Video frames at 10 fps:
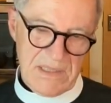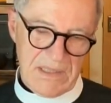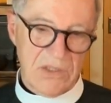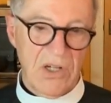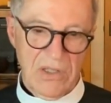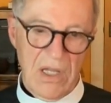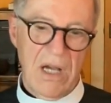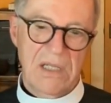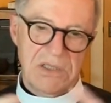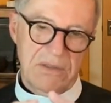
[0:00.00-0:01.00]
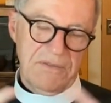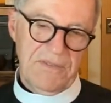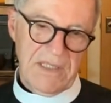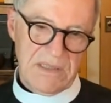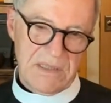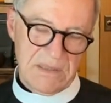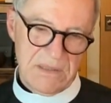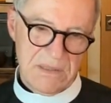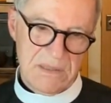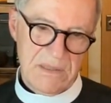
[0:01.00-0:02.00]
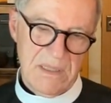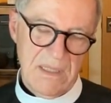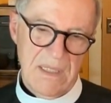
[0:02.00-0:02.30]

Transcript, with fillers: like a collage of faces.